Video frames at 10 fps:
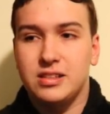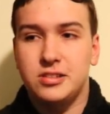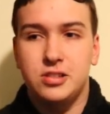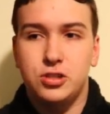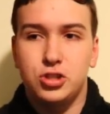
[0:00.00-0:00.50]

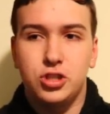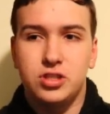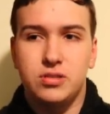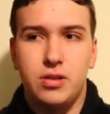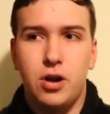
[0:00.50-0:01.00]
There's
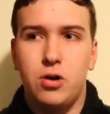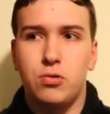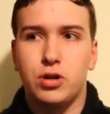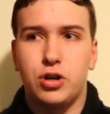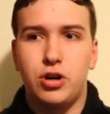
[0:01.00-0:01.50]
just no
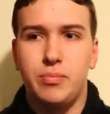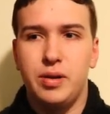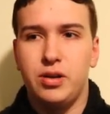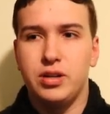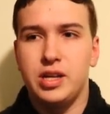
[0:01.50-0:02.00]

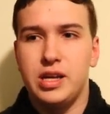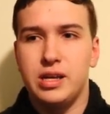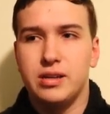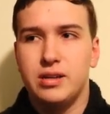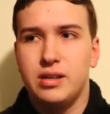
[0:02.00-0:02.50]

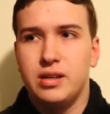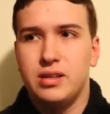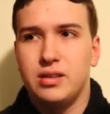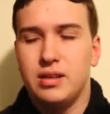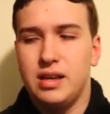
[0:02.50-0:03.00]
recurability.
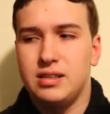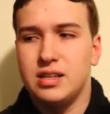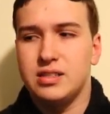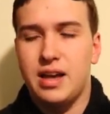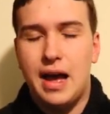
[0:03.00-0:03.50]
It
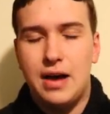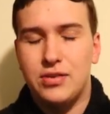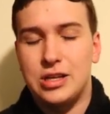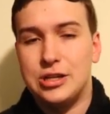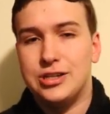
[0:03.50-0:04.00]
doesn't have
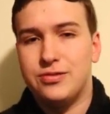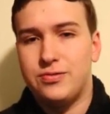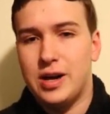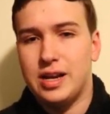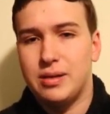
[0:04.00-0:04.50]
a good
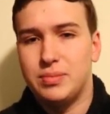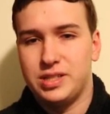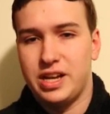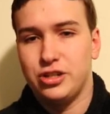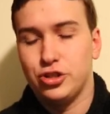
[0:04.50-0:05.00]
fighting
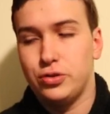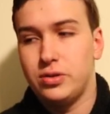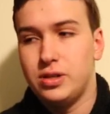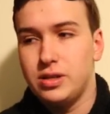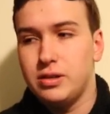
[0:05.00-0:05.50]

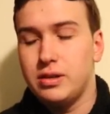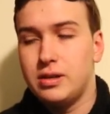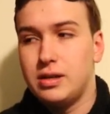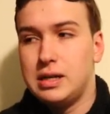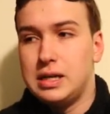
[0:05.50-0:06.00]
potential.
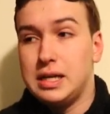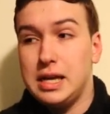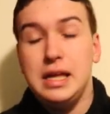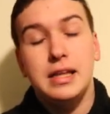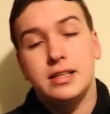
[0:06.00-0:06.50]

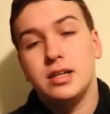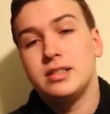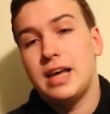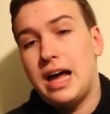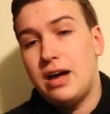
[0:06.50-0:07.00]
It
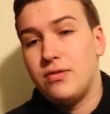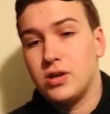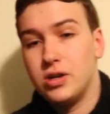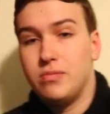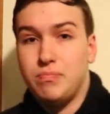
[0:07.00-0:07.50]
does have a
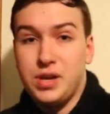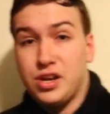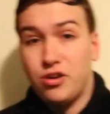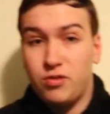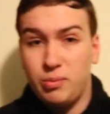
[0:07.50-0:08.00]
good
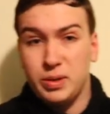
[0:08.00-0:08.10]
beat over